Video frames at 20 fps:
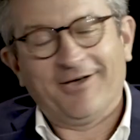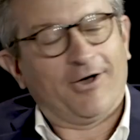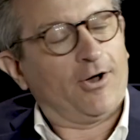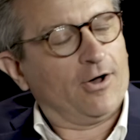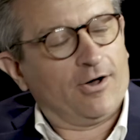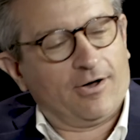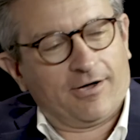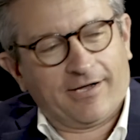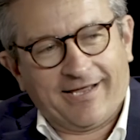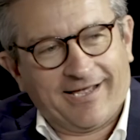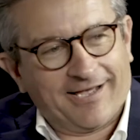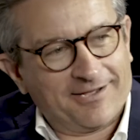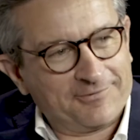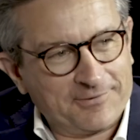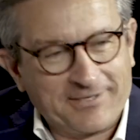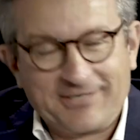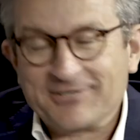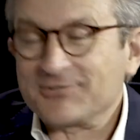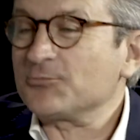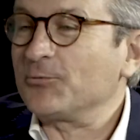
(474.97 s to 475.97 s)
Oh, yeah,
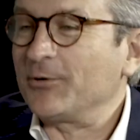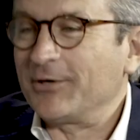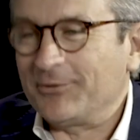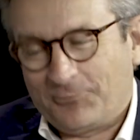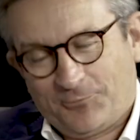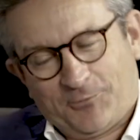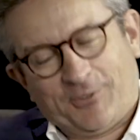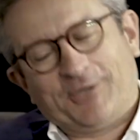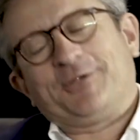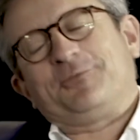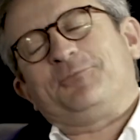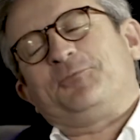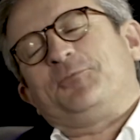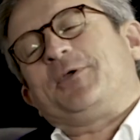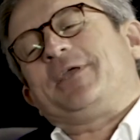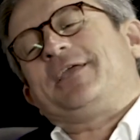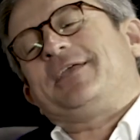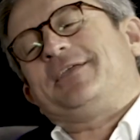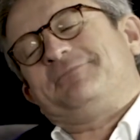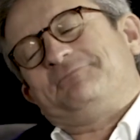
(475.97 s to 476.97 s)
because
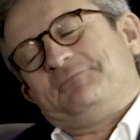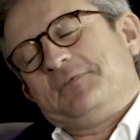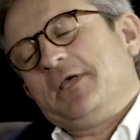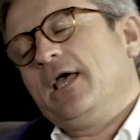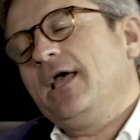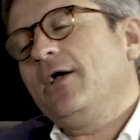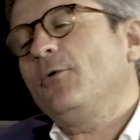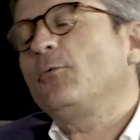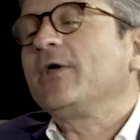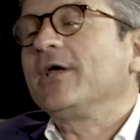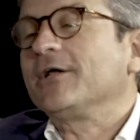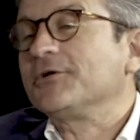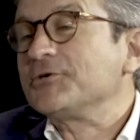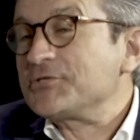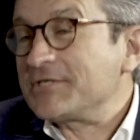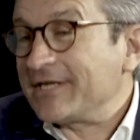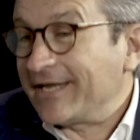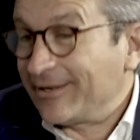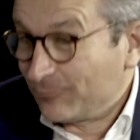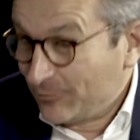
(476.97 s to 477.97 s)
we
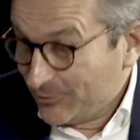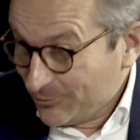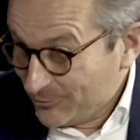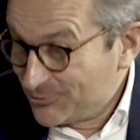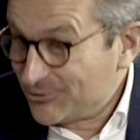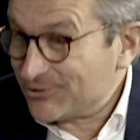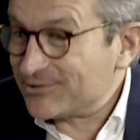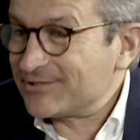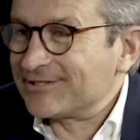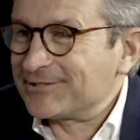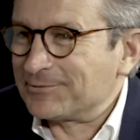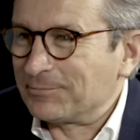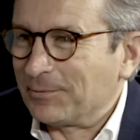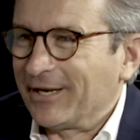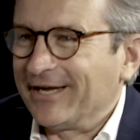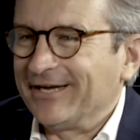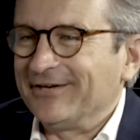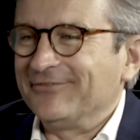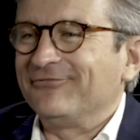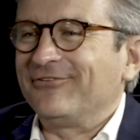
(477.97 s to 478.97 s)
understand what you just
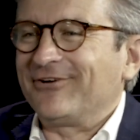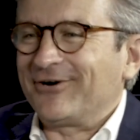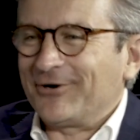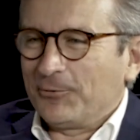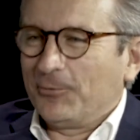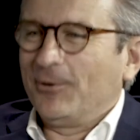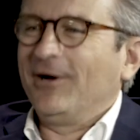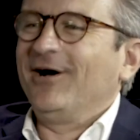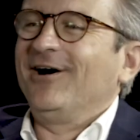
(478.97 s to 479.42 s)
explained very well.